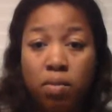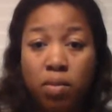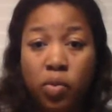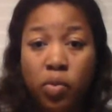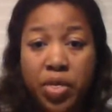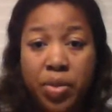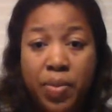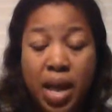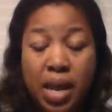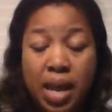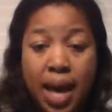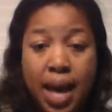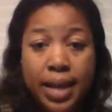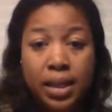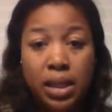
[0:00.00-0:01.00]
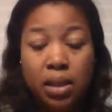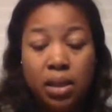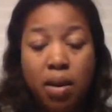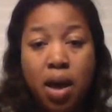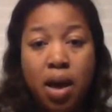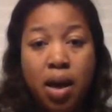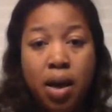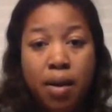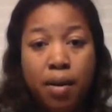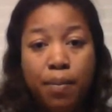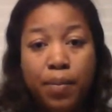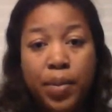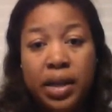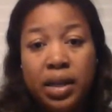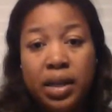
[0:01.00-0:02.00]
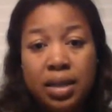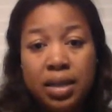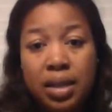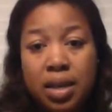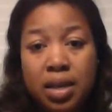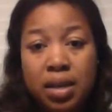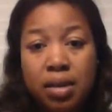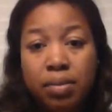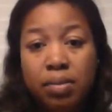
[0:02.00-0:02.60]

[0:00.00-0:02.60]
with my last pregnancy,